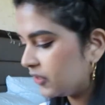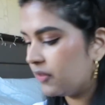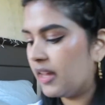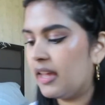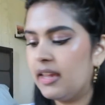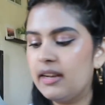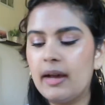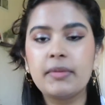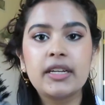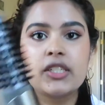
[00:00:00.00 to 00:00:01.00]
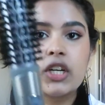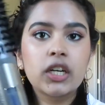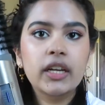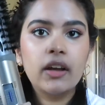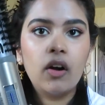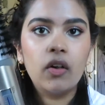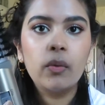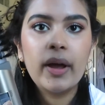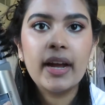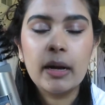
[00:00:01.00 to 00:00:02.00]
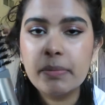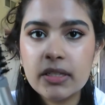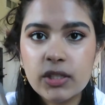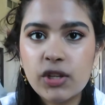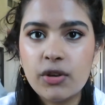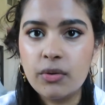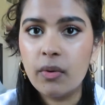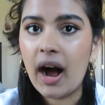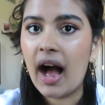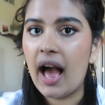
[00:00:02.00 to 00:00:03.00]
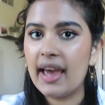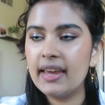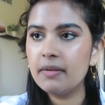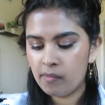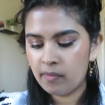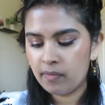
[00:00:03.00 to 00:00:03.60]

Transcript: So then I'm gonna turn it all the way up to high.